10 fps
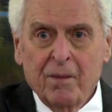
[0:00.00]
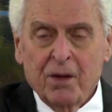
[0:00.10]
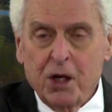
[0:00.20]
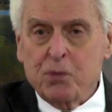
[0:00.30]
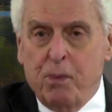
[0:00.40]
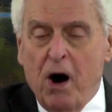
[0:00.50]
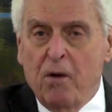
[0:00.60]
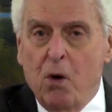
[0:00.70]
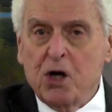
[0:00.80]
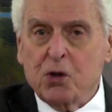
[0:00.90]
This part
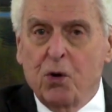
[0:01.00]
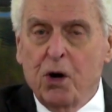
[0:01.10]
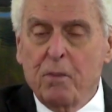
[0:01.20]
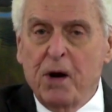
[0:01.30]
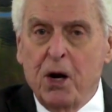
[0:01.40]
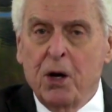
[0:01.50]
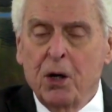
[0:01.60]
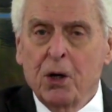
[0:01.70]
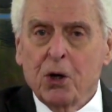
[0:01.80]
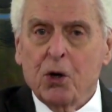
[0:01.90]
of what's going to be
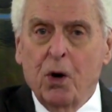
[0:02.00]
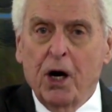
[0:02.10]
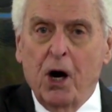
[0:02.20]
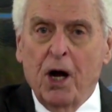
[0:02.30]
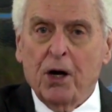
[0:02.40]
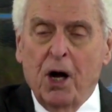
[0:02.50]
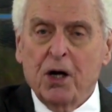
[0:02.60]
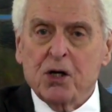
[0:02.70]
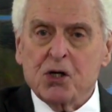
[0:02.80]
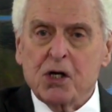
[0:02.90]
going
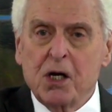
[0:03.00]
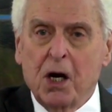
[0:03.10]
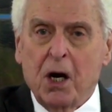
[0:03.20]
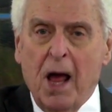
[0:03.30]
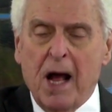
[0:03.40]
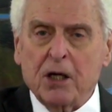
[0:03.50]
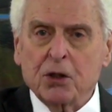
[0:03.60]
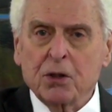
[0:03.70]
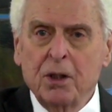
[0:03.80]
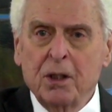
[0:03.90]
on the sea of
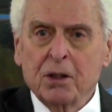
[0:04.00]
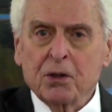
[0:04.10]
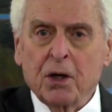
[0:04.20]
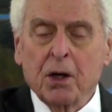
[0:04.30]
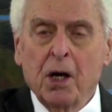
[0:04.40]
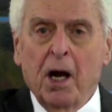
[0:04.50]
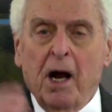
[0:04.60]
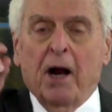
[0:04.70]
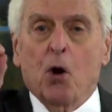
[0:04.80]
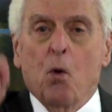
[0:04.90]
glass, see?
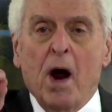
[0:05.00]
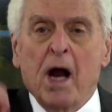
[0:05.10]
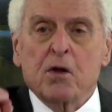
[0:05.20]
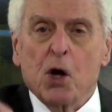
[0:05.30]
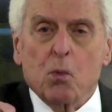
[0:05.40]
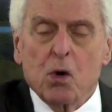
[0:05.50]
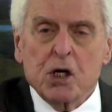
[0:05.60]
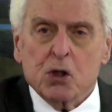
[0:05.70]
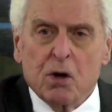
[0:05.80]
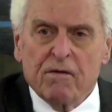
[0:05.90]
And the way that
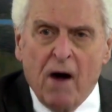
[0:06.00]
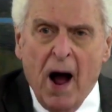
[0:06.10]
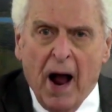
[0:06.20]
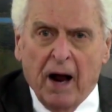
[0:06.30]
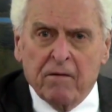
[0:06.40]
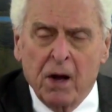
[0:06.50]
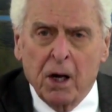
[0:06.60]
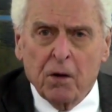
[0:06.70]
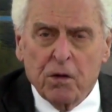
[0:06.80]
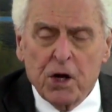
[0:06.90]
we survive
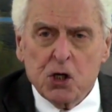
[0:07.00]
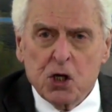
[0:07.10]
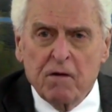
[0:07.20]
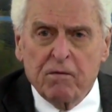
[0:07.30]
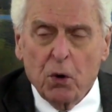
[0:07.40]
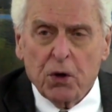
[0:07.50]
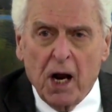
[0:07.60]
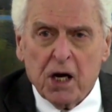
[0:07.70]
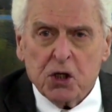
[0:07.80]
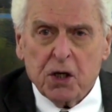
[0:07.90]
these evil
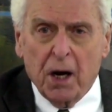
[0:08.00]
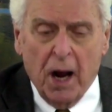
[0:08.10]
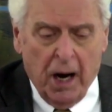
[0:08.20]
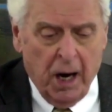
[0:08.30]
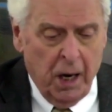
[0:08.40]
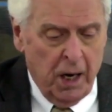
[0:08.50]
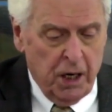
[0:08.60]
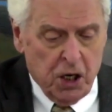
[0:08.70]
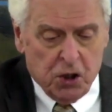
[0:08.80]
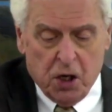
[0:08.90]
days today
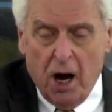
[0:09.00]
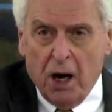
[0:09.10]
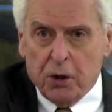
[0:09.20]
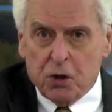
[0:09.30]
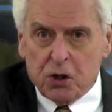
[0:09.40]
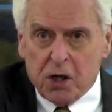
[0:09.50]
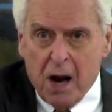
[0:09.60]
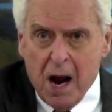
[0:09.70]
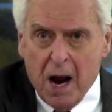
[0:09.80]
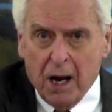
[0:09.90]
is to
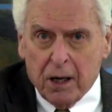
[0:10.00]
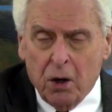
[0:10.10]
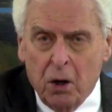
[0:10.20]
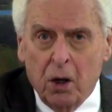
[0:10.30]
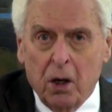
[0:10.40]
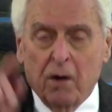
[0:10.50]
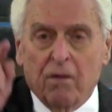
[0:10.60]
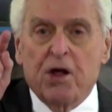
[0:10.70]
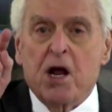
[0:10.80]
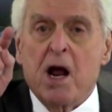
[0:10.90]
understand
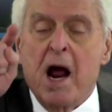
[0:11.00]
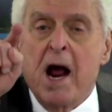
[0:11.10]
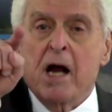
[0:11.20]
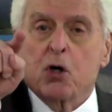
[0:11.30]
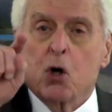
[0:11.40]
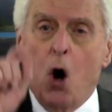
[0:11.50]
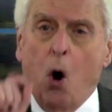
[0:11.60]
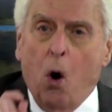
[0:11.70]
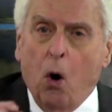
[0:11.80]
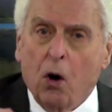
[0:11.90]
the end
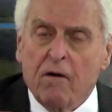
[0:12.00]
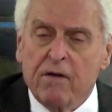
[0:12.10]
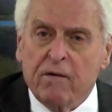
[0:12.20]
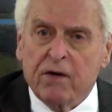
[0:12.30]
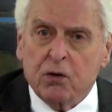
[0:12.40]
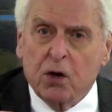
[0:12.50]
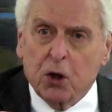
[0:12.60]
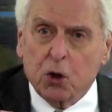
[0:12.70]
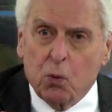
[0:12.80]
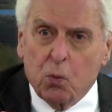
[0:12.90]
goal of
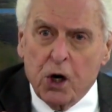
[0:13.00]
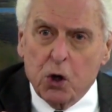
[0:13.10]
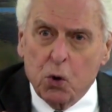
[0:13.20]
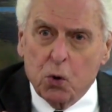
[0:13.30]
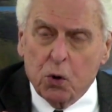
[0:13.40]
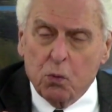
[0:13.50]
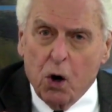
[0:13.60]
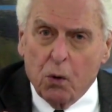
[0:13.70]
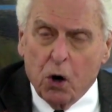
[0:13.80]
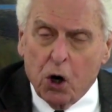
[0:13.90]
everything that we do and
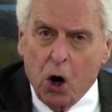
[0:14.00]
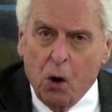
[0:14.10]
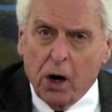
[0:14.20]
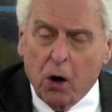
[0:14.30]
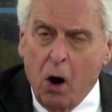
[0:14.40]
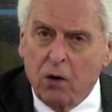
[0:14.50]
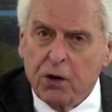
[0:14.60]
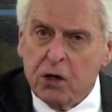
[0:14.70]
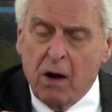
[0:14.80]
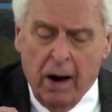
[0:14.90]
where we're going all
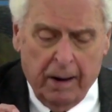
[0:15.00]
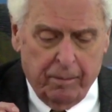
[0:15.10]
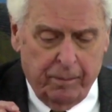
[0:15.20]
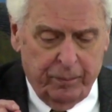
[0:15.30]
the time,